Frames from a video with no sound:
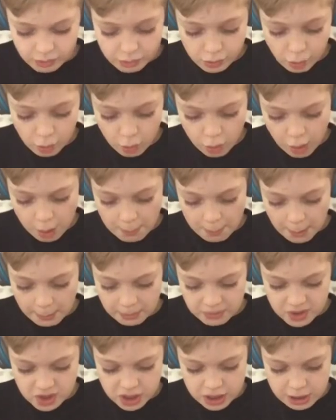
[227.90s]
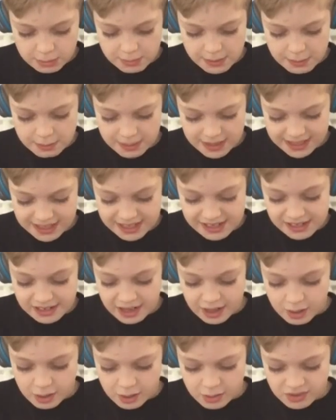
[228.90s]
or our bubble's gonna be big in
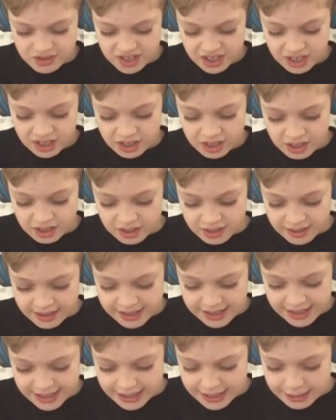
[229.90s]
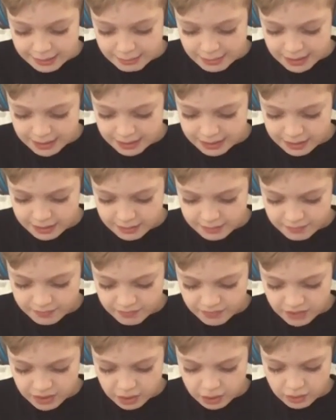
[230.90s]
no time.
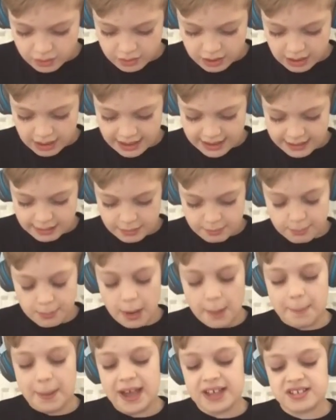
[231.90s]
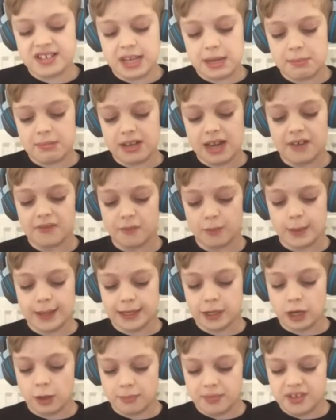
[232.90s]
My pets keep
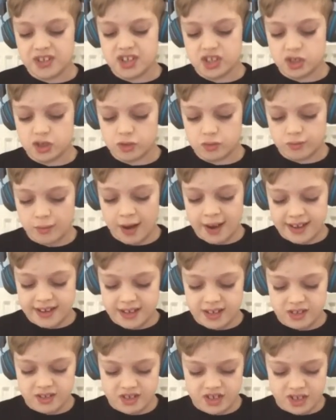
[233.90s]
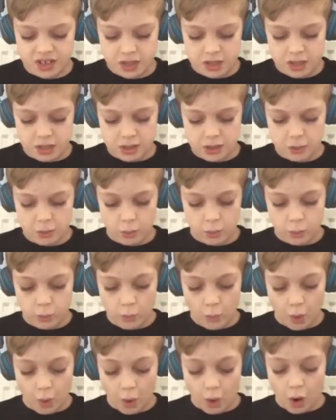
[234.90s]
leveling up. This is great.
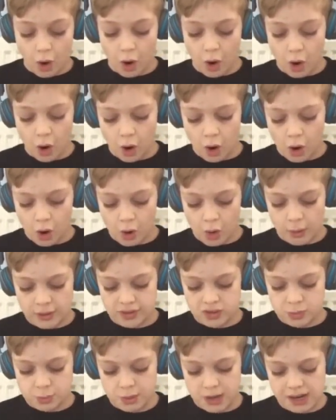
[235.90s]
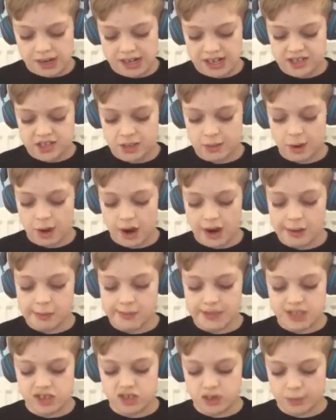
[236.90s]
Whoa, I just realised how high
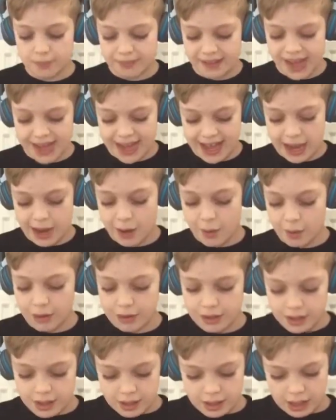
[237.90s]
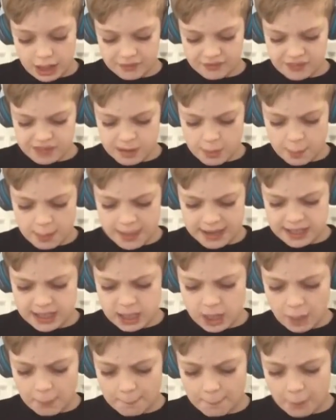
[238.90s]
we can jump now. I think the bigger
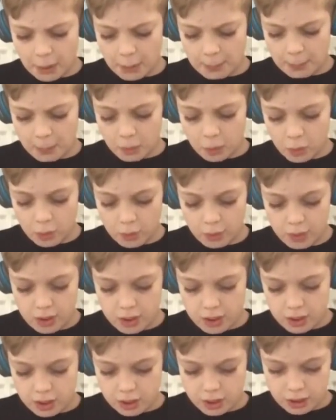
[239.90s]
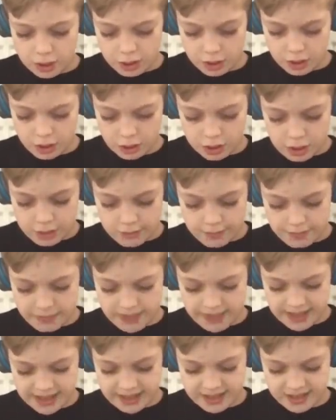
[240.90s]
your bubble um,
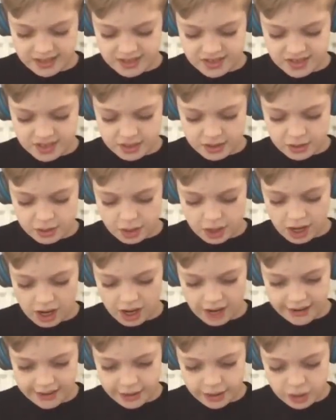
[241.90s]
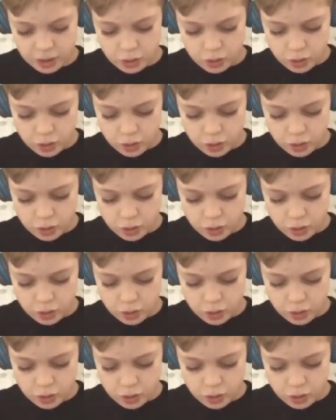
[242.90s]
is, the higher you